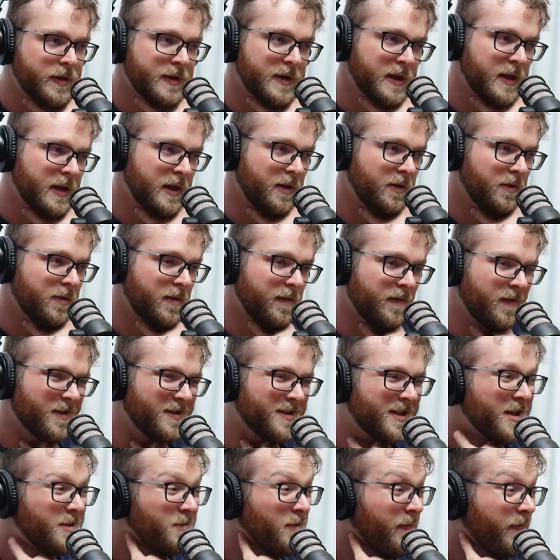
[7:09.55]
of the
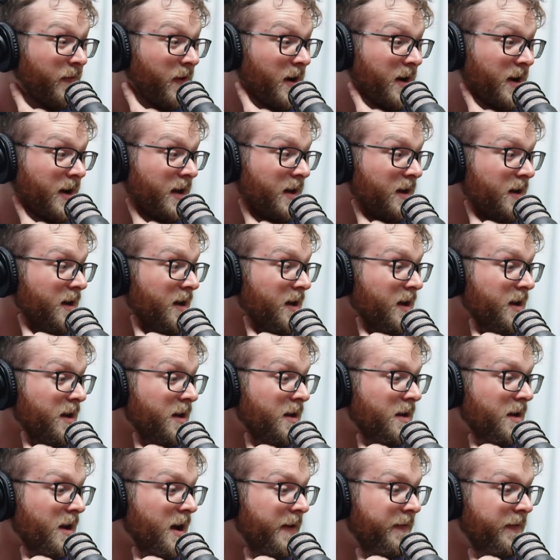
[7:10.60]
universe. That's what fucking I
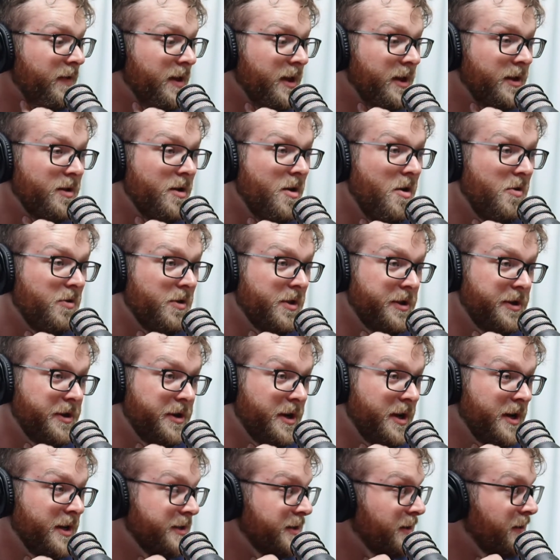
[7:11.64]
feel like Nolan
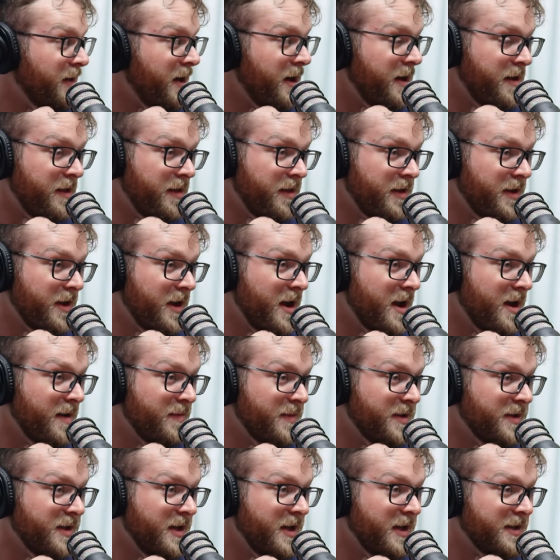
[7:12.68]
does a lot of the
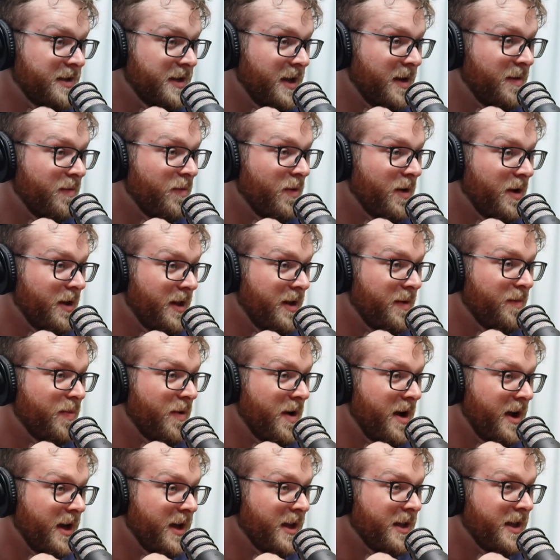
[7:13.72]
time. Is he's like really
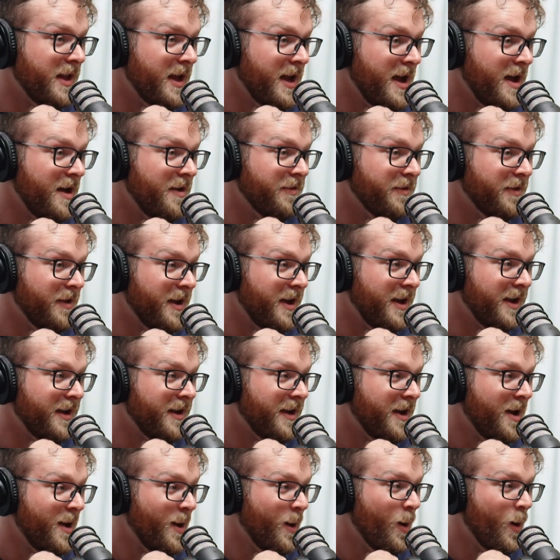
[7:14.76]
breaking down
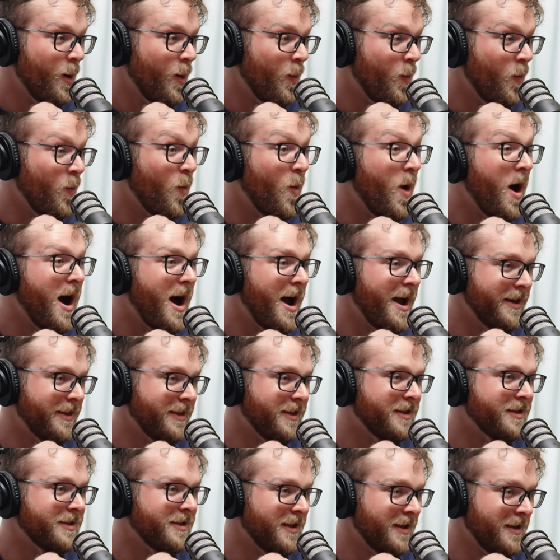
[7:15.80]
like why
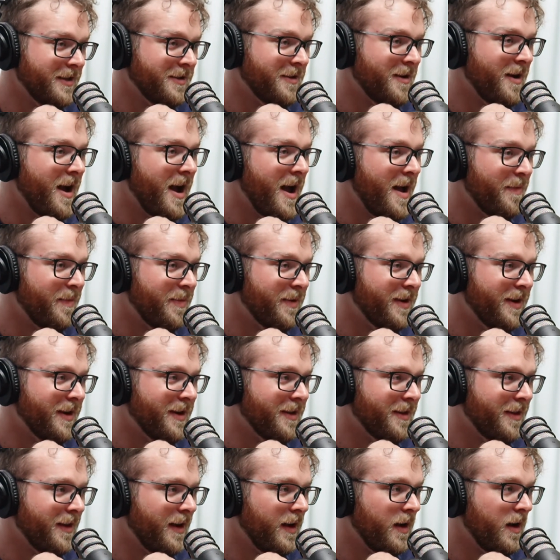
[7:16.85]
these things are
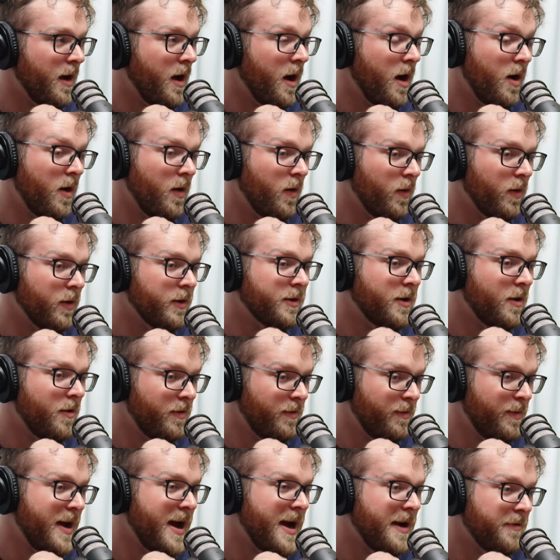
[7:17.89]
happening. Like, oh, it's
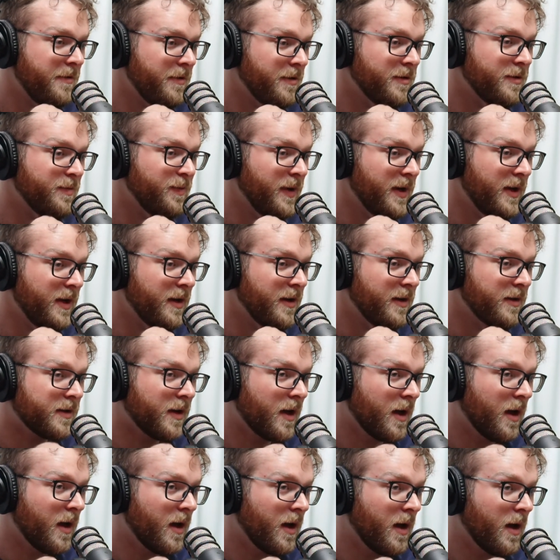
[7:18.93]
going backwards because,
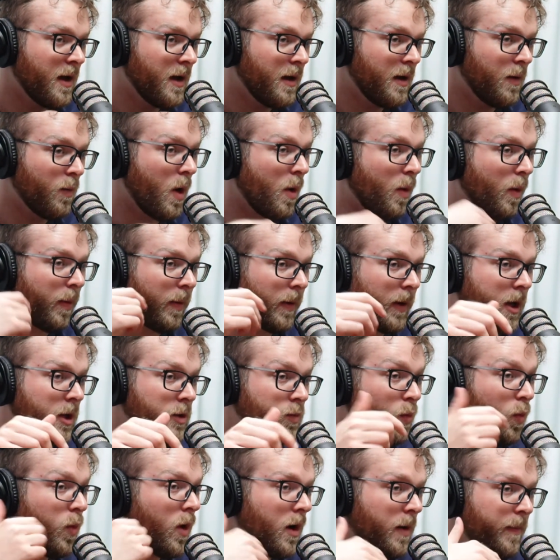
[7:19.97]
well,
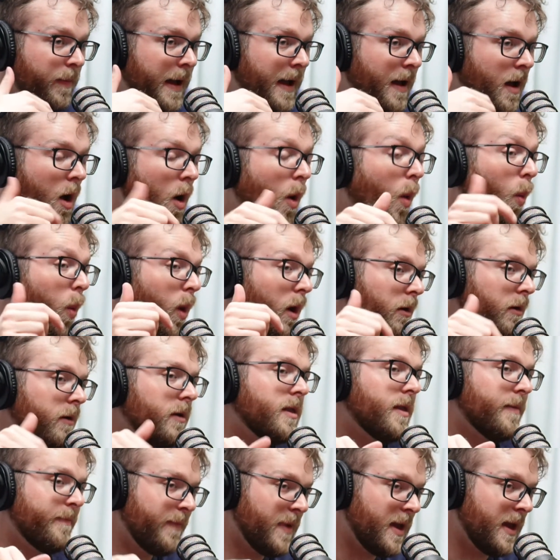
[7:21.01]
because we're
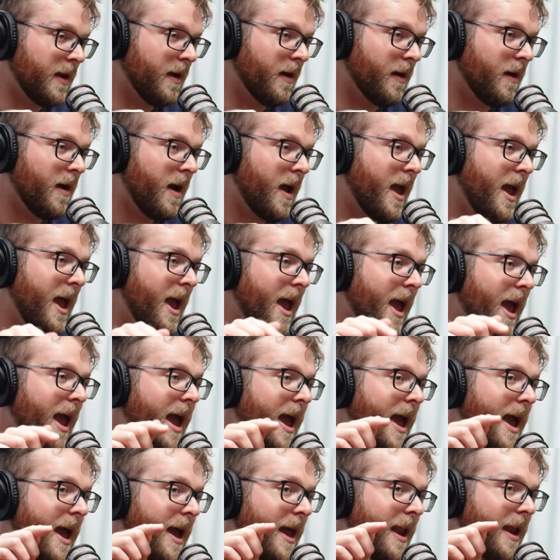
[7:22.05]
in the mirror. Yeah.
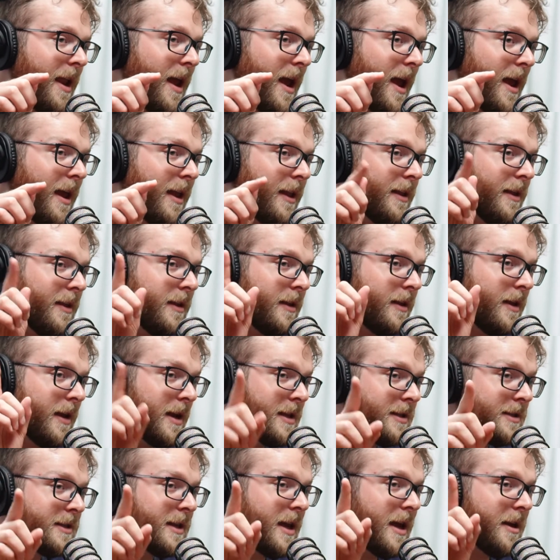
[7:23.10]
And
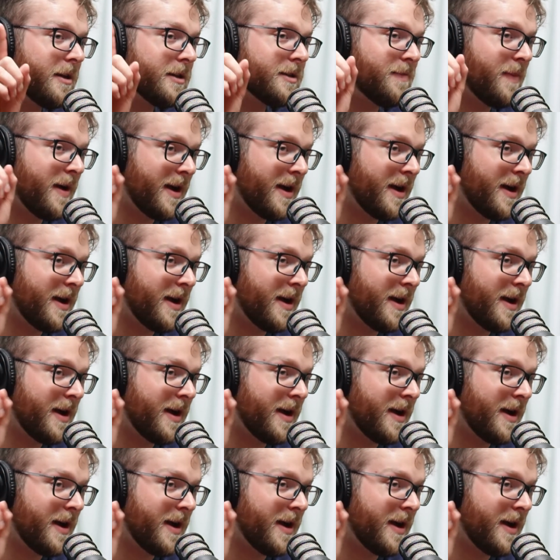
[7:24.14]
Denzel's my